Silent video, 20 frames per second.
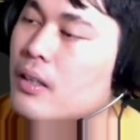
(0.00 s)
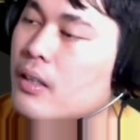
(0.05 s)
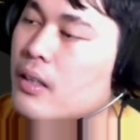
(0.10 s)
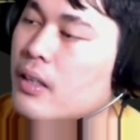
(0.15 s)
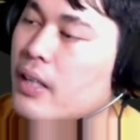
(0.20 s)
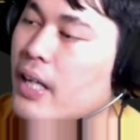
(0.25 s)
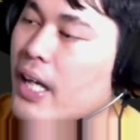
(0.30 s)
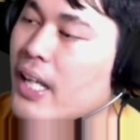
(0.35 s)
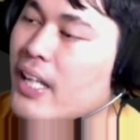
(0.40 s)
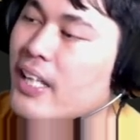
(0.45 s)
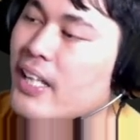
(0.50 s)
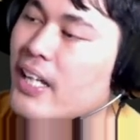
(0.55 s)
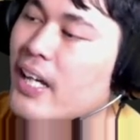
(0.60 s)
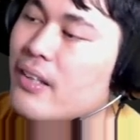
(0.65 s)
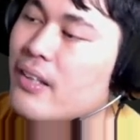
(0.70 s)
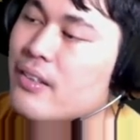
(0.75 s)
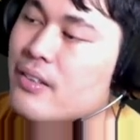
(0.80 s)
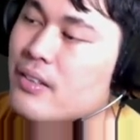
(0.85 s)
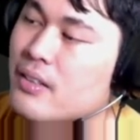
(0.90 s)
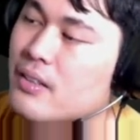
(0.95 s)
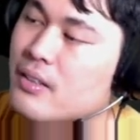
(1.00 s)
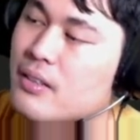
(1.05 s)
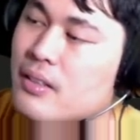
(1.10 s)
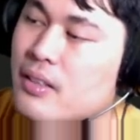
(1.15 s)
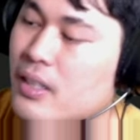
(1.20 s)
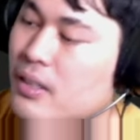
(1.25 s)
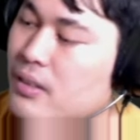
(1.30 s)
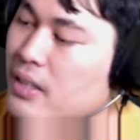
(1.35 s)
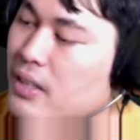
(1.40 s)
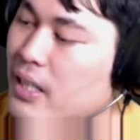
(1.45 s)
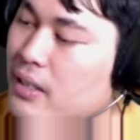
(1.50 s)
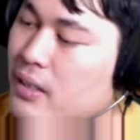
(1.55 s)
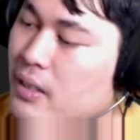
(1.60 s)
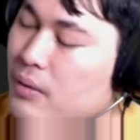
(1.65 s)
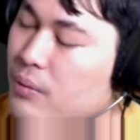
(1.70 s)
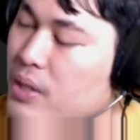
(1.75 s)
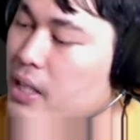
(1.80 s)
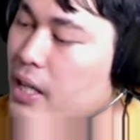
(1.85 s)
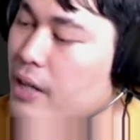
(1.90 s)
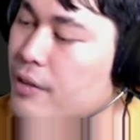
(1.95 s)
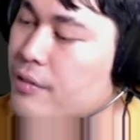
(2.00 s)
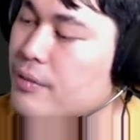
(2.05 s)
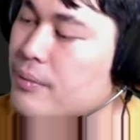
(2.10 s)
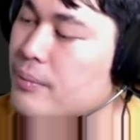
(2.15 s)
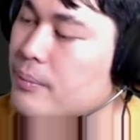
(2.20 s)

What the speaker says: And the answer is that we have